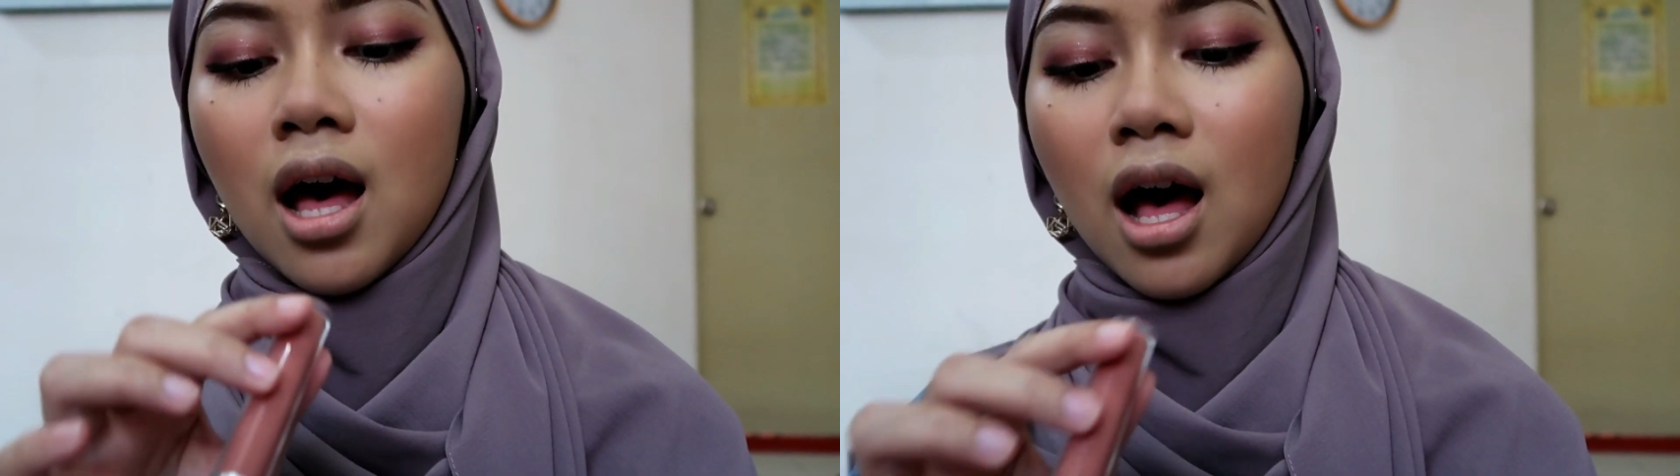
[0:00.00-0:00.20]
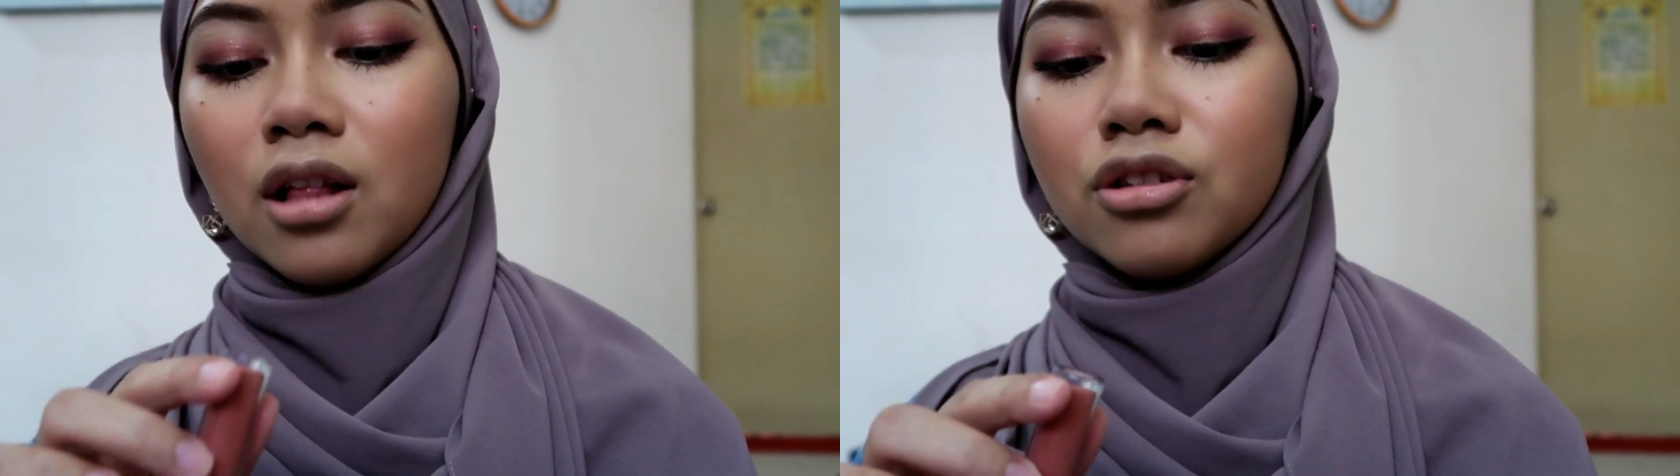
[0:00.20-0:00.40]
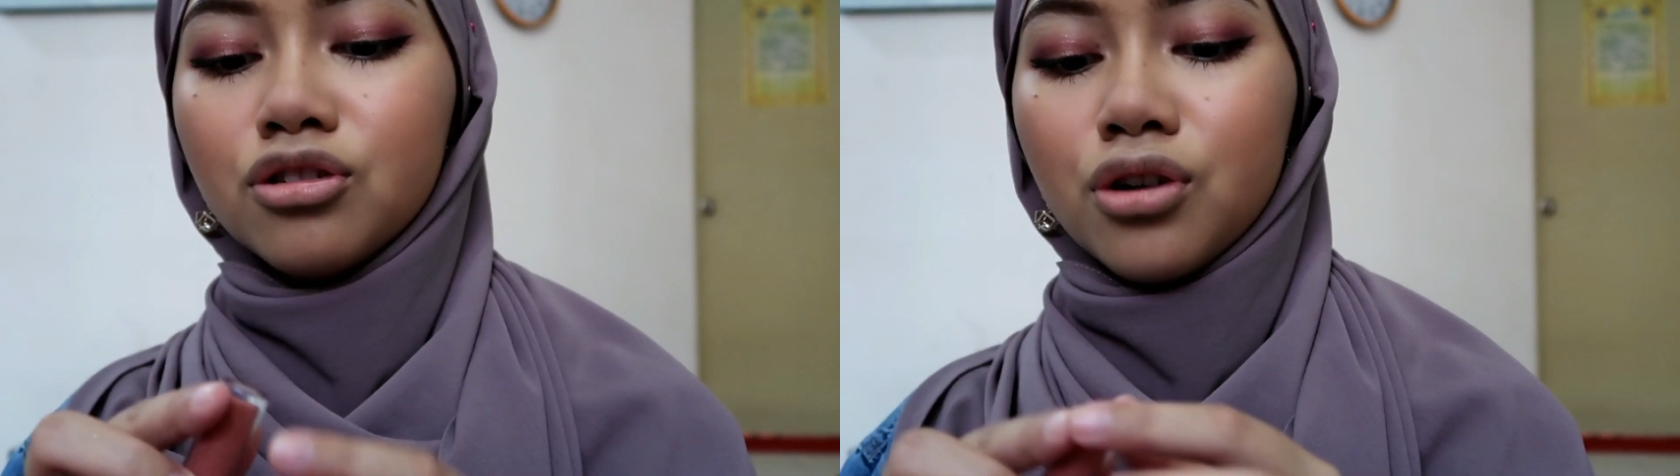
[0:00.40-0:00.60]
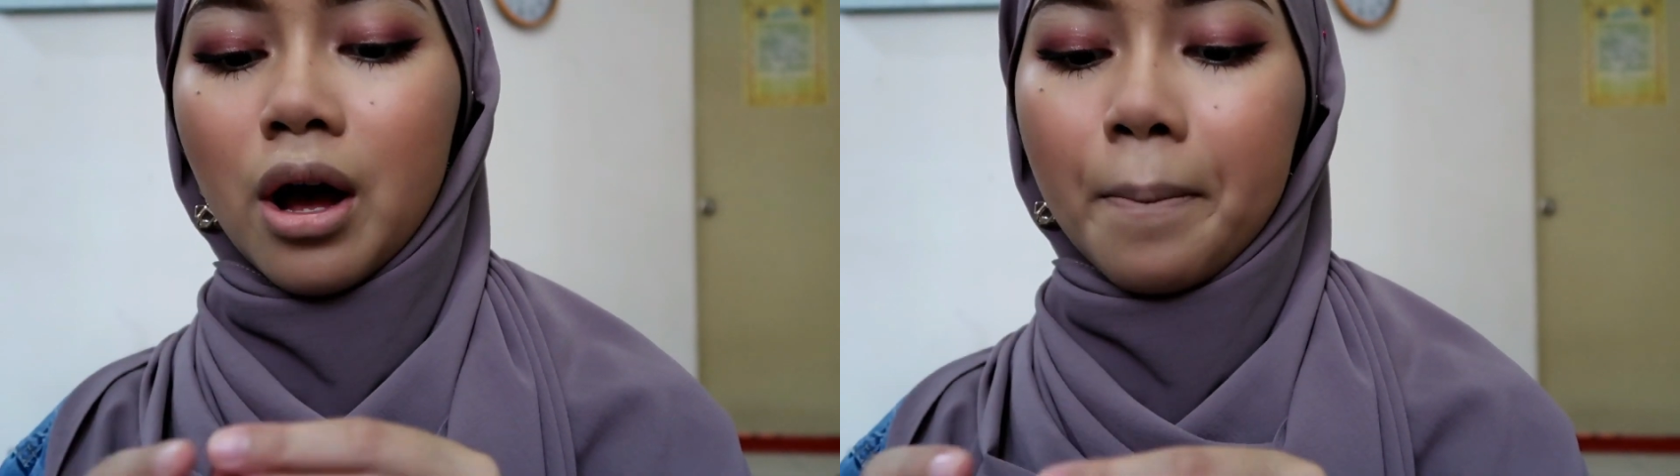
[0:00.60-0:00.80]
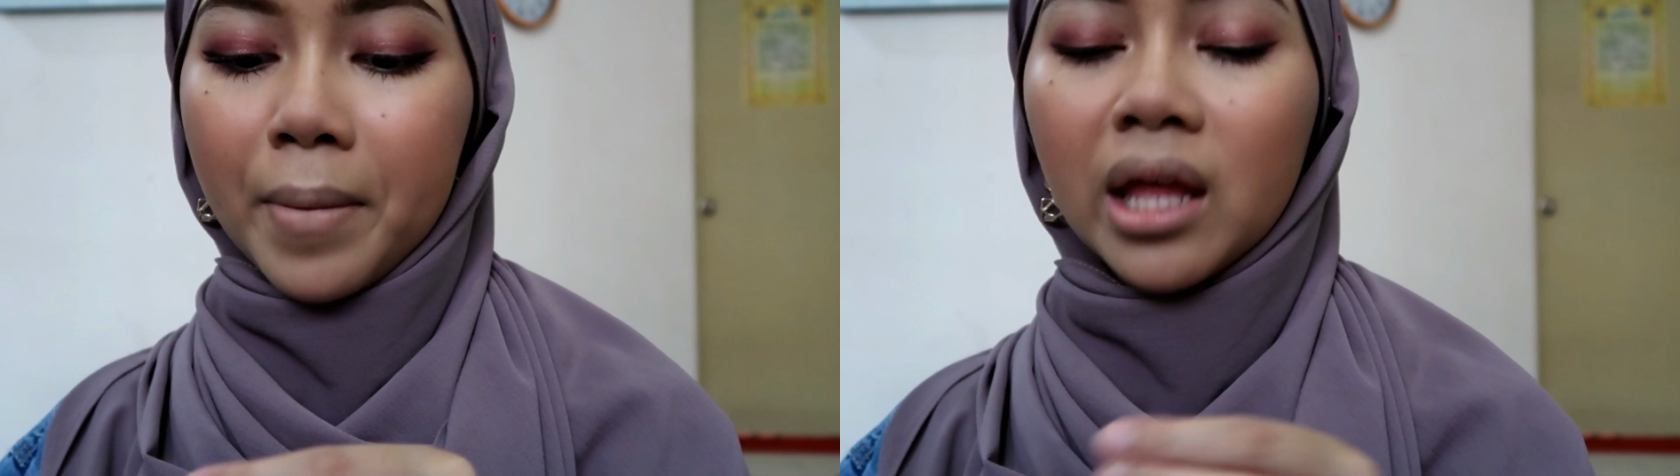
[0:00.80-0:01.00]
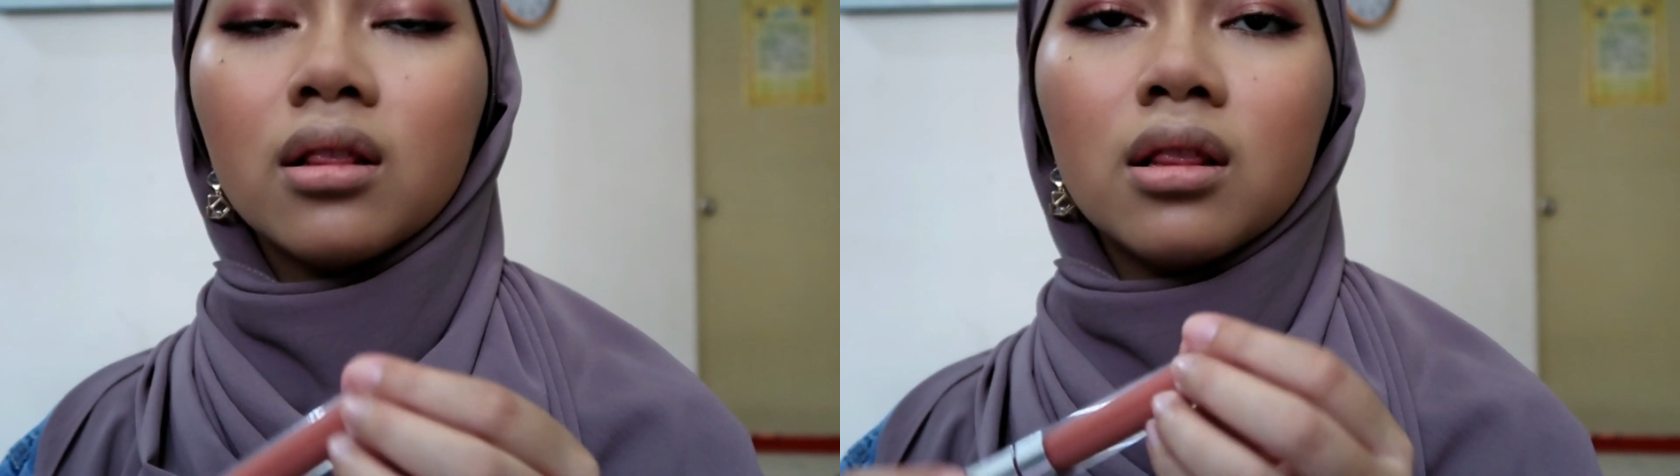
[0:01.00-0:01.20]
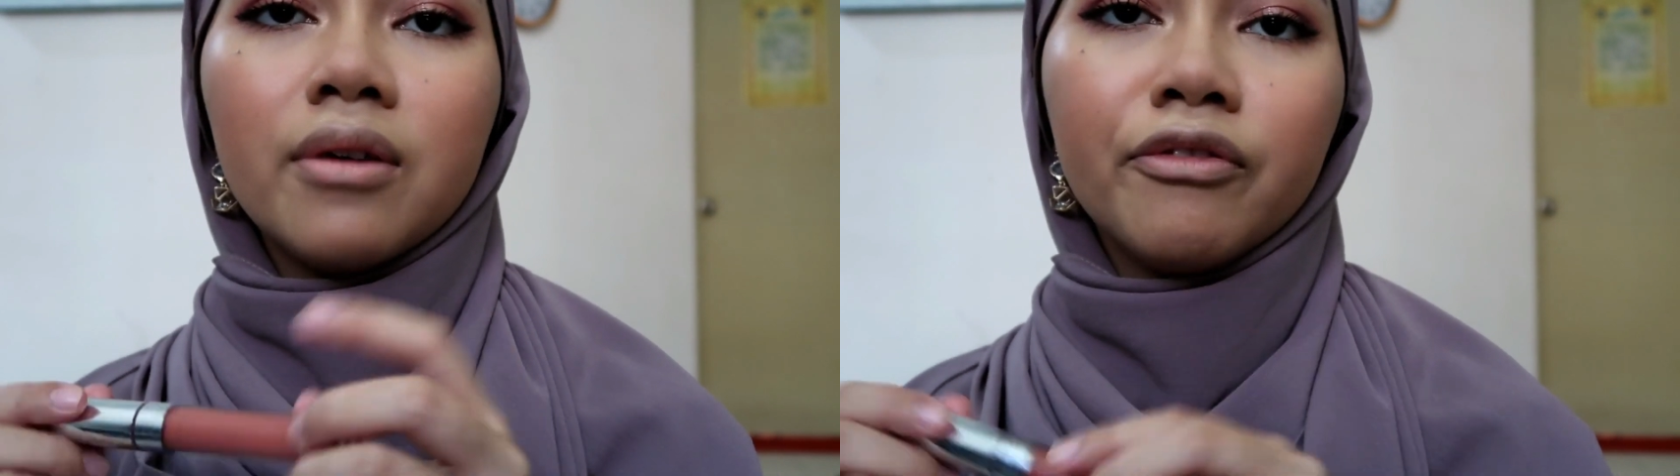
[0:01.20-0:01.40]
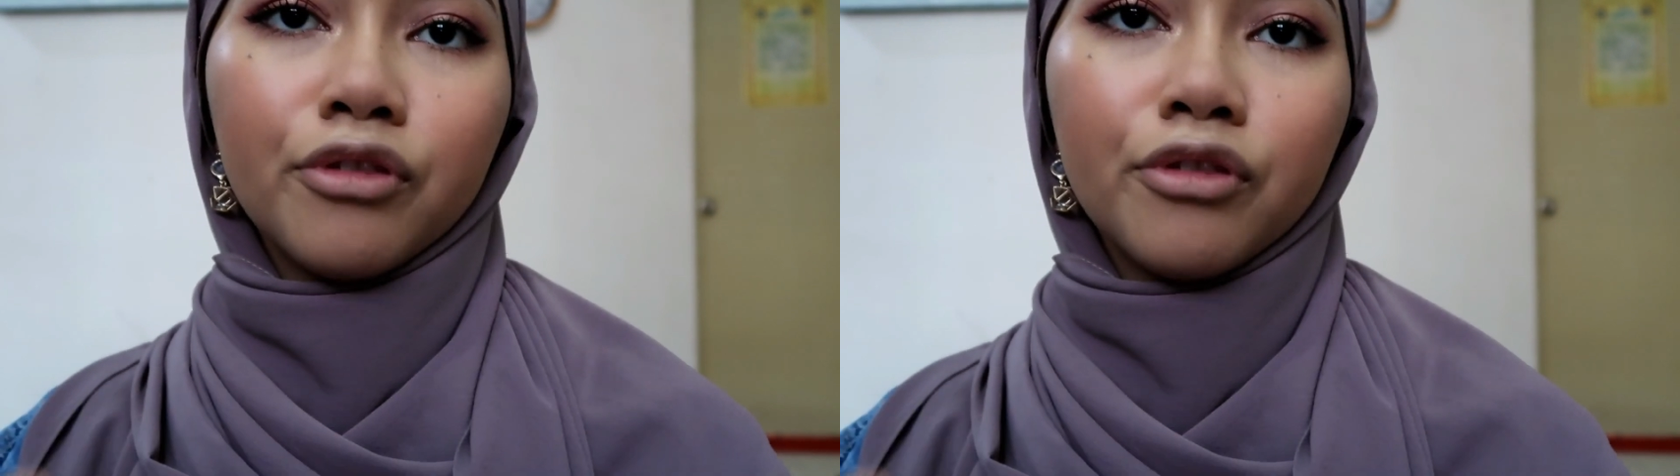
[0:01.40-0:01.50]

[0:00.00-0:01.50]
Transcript: Ultra Matte Lip